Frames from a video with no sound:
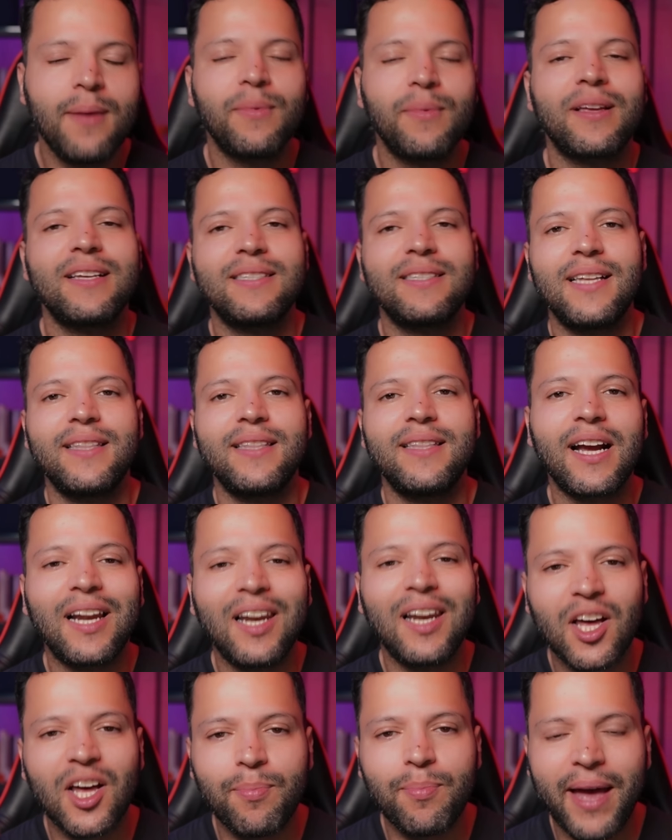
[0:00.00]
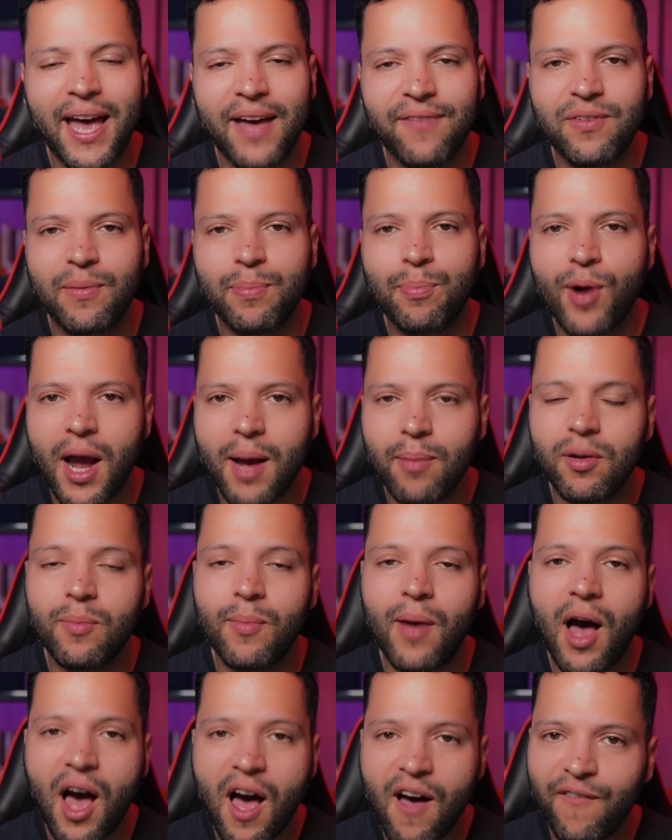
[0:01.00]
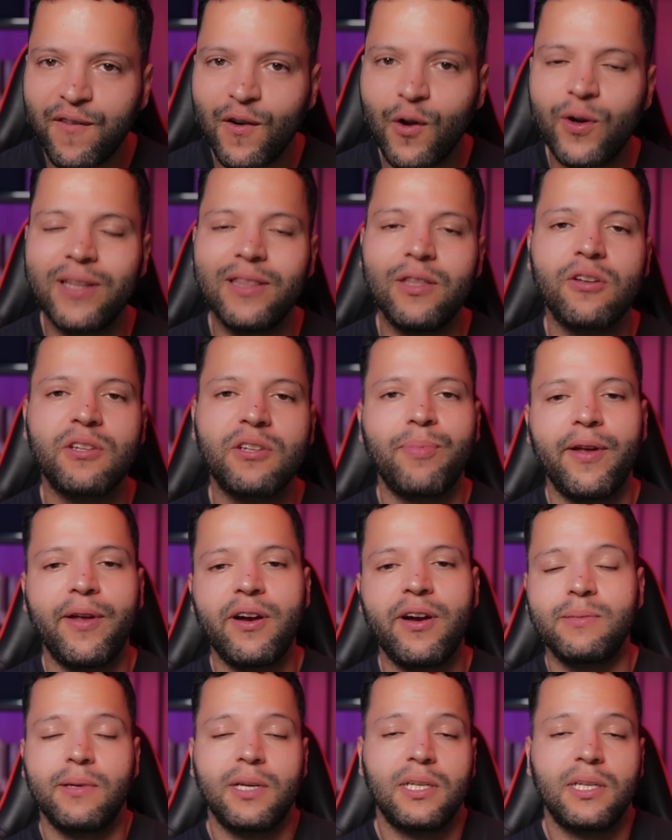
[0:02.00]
because then the club have a problem offloading those players.